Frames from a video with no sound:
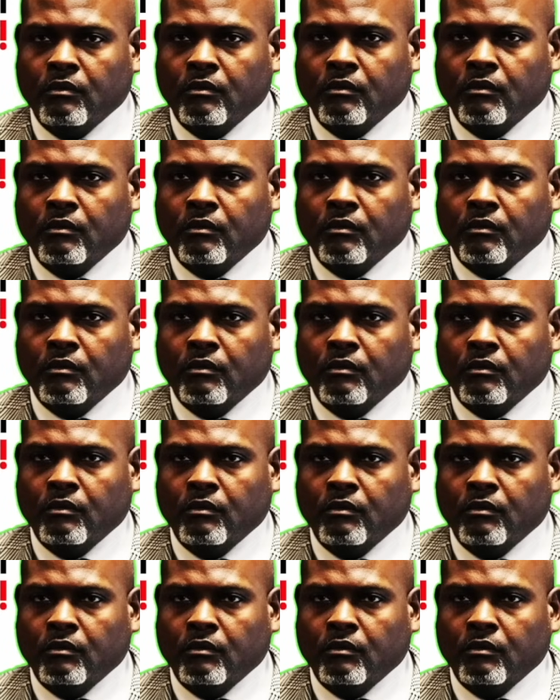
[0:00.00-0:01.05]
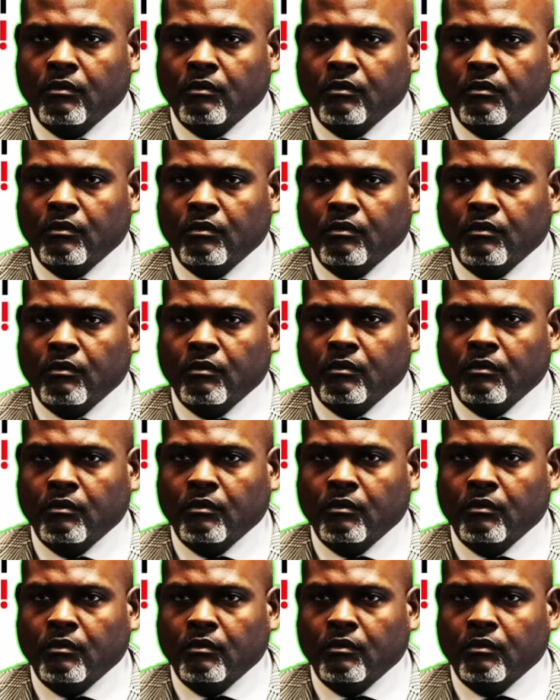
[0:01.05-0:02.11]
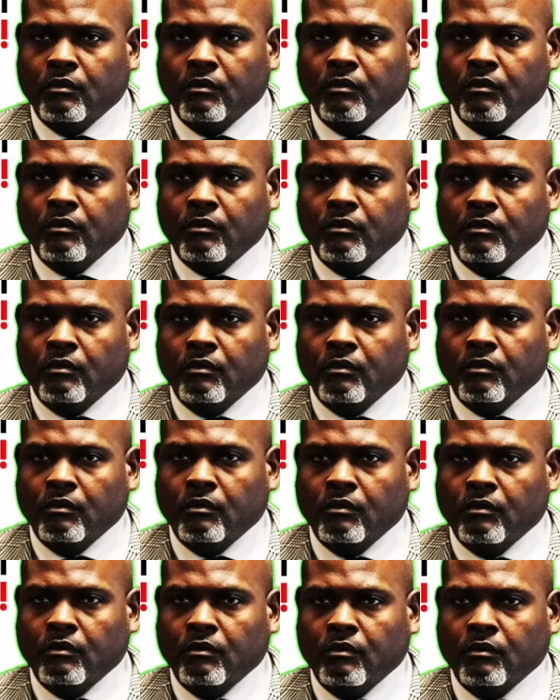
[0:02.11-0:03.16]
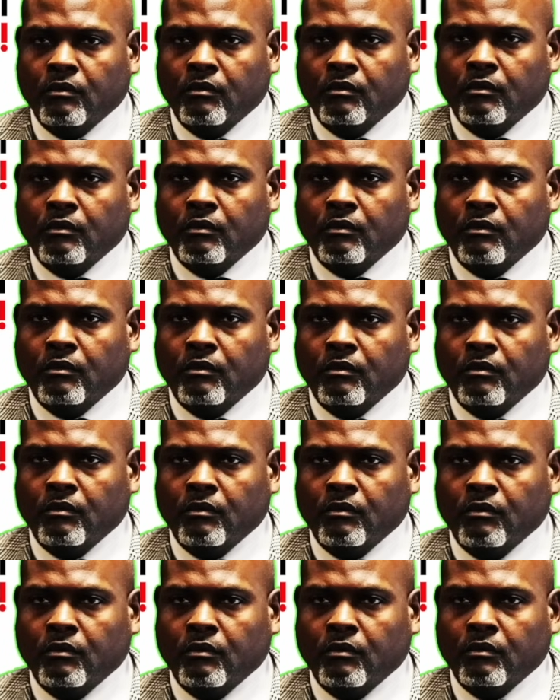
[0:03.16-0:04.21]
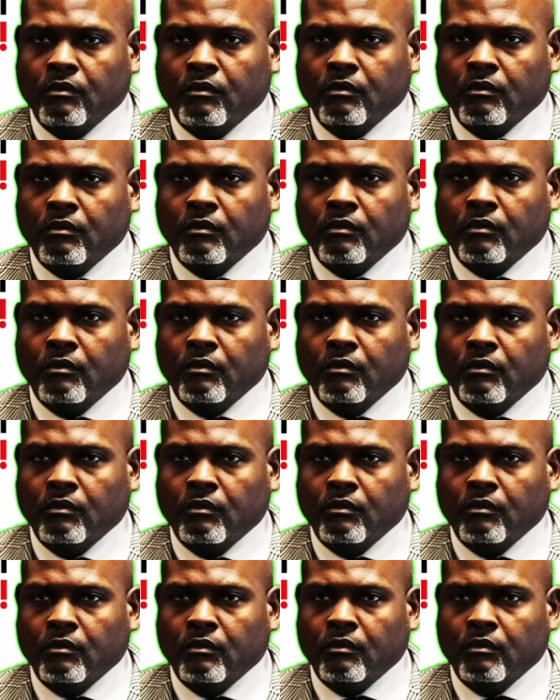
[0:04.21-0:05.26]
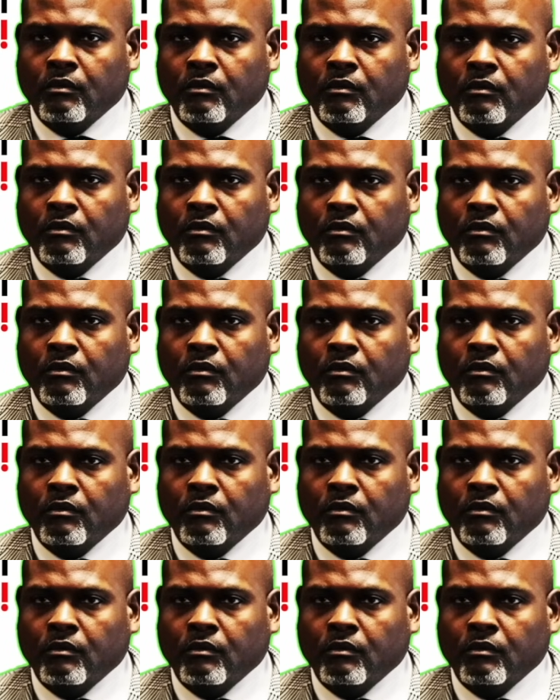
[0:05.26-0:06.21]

This person isn't speaking.